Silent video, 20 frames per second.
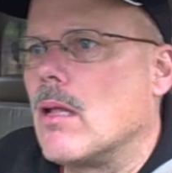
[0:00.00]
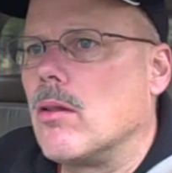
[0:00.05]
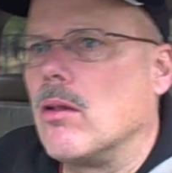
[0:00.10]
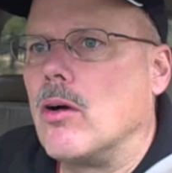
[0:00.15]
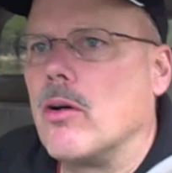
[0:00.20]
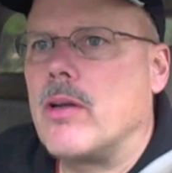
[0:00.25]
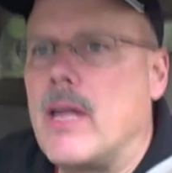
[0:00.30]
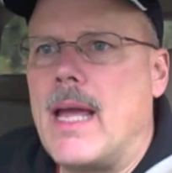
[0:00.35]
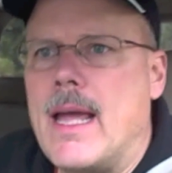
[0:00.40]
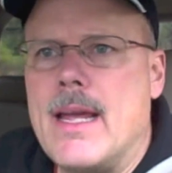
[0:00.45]

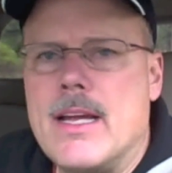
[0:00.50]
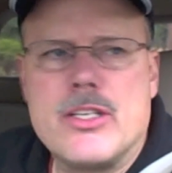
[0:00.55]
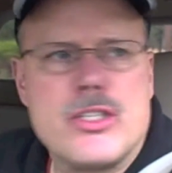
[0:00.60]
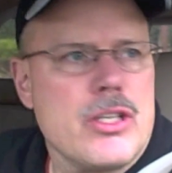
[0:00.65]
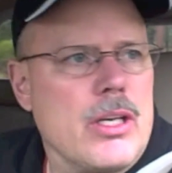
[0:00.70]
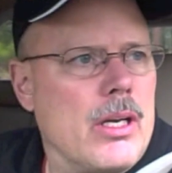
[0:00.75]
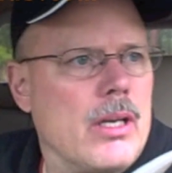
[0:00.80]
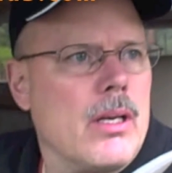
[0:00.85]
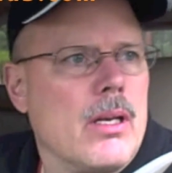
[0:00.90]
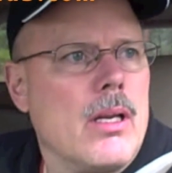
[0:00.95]

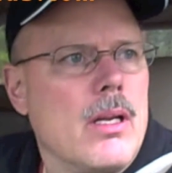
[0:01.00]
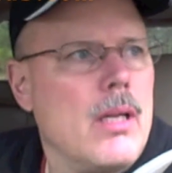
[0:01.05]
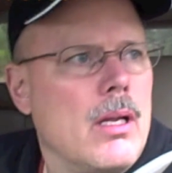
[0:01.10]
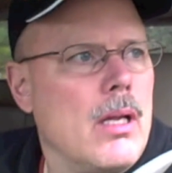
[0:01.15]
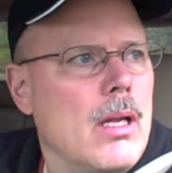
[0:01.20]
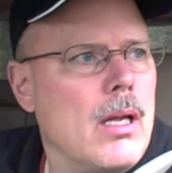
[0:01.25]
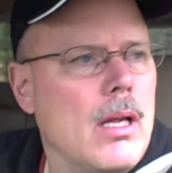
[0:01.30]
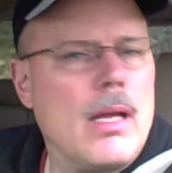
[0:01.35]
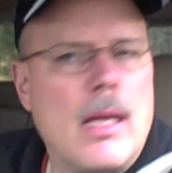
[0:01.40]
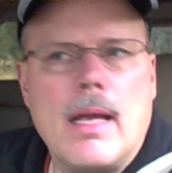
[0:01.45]
location,
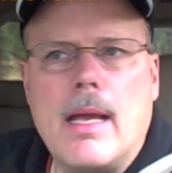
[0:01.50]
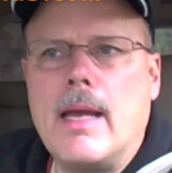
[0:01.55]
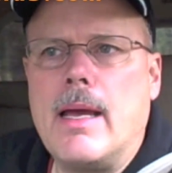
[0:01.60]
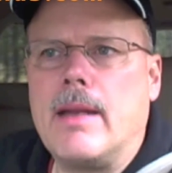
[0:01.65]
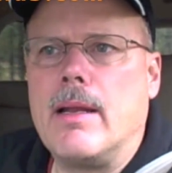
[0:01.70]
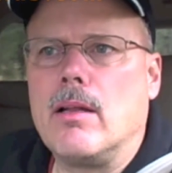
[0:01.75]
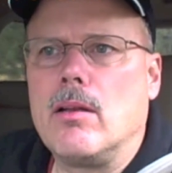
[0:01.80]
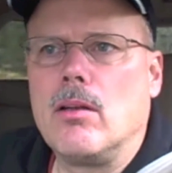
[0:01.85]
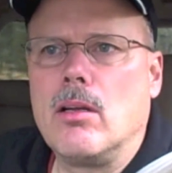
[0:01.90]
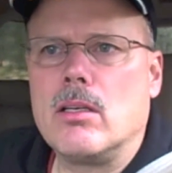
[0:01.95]

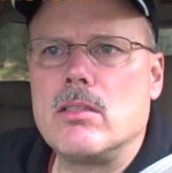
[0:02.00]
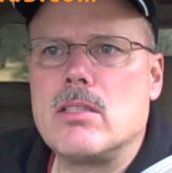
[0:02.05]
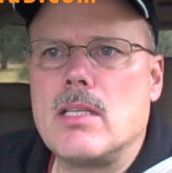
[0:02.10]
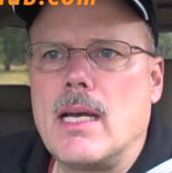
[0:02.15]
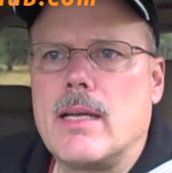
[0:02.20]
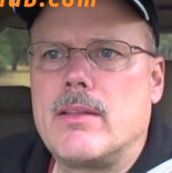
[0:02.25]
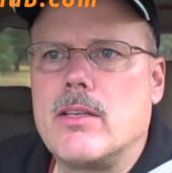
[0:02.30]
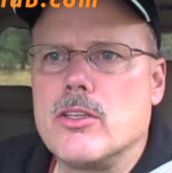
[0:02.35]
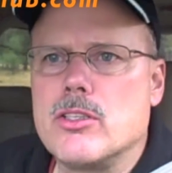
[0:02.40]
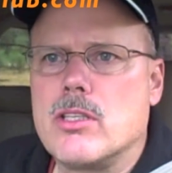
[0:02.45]
and it looks
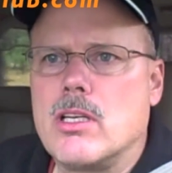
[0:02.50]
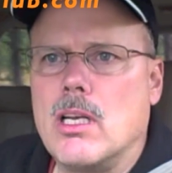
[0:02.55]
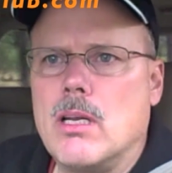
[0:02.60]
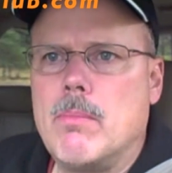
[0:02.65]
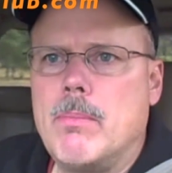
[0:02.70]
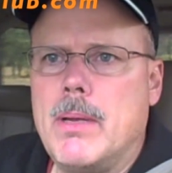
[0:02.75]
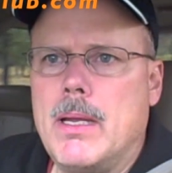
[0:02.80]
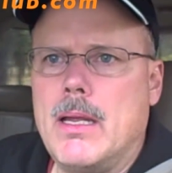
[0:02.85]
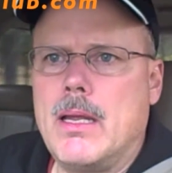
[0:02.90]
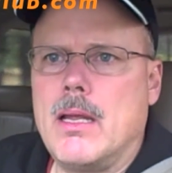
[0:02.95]
like there's going to
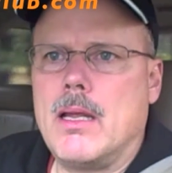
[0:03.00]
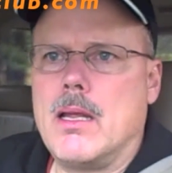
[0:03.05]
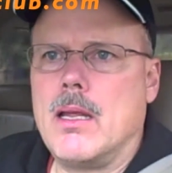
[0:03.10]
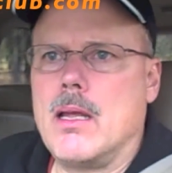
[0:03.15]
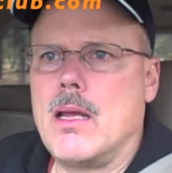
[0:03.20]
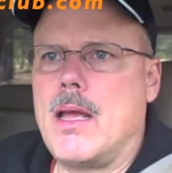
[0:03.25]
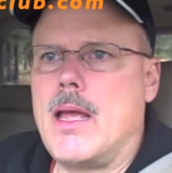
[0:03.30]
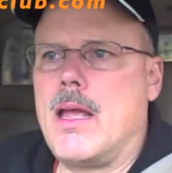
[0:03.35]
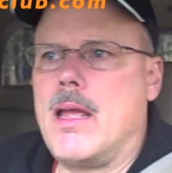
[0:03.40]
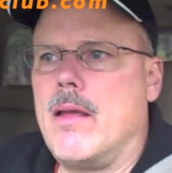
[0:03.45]

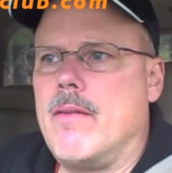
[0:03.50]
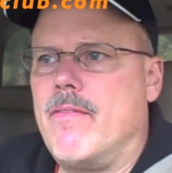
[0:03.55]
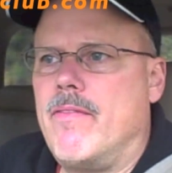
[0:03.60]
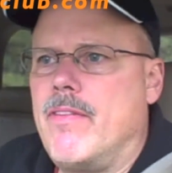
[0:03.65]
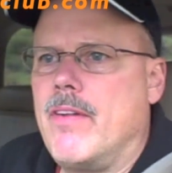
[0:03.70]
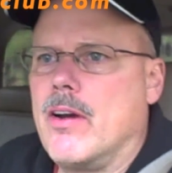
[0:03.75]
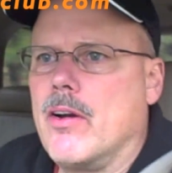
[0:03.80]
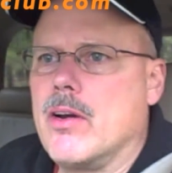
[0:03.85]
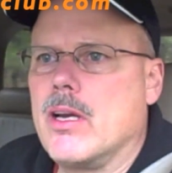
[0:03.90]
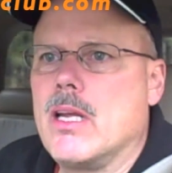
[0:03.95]
be a
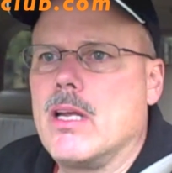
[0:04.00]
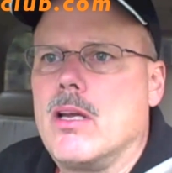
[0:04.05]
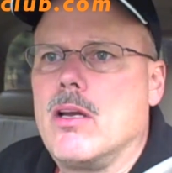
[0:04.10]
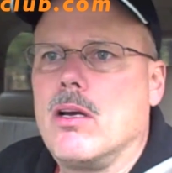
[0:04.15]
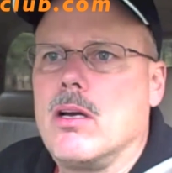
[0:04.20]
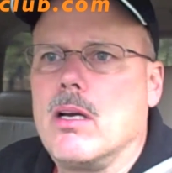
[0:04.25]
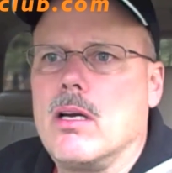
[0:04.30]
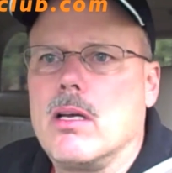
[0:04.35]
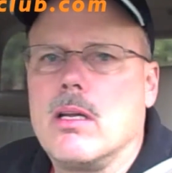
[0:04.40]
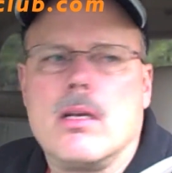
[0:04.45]
very
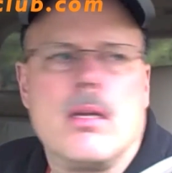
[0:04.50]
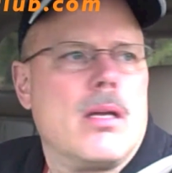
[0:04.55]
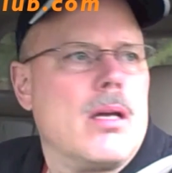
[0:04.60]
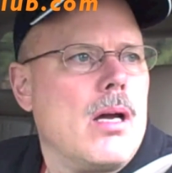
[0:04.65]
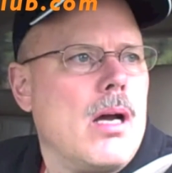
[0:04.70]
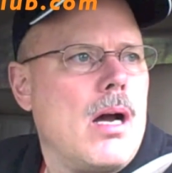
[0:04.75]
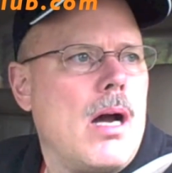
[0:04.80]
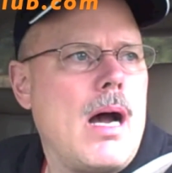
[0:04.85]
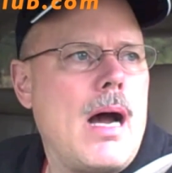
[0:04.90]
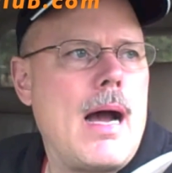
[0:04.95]
good
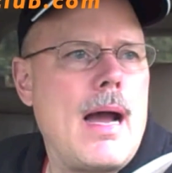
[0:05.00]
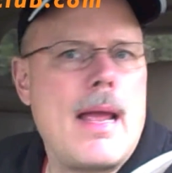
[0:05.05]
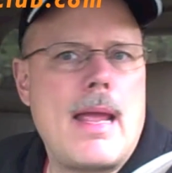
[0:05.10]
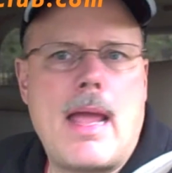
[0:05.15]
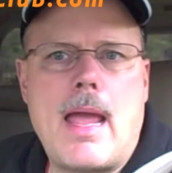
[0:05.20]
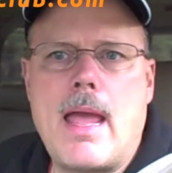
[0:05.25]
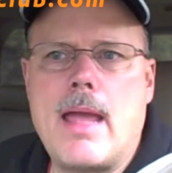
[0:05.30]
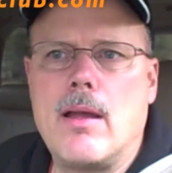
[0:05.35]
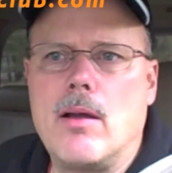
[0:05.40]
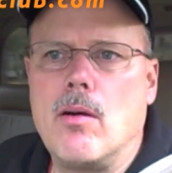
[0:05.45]

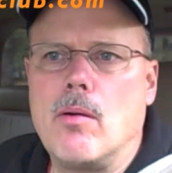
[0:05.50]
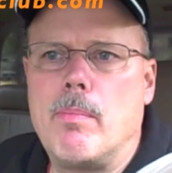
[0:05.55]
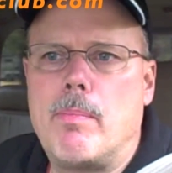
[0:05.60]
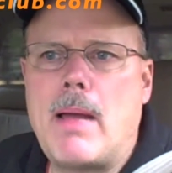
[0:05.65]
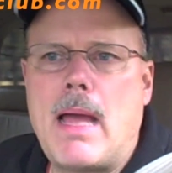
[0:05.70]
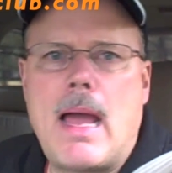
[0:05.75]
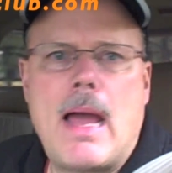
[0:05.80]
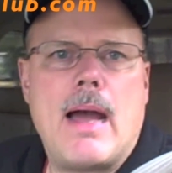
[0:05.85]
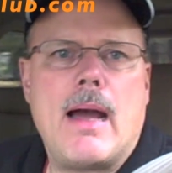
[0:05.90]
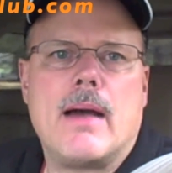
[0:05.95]
high-angle
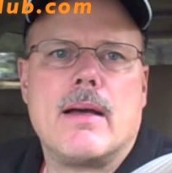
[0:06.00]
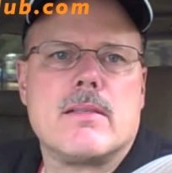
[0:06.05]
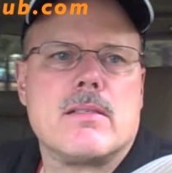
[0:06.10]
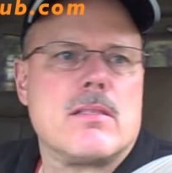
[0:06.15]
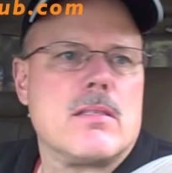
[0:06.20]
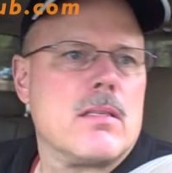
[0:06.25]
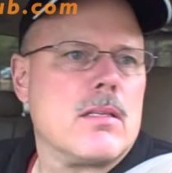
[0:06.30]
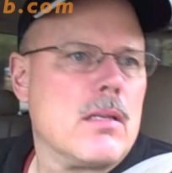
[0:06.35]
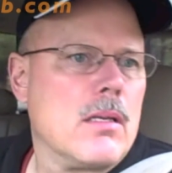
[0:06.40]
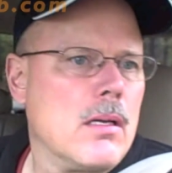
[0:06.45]

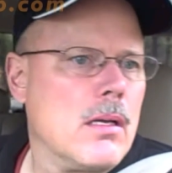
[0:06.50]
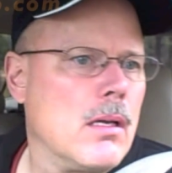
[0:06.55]
pass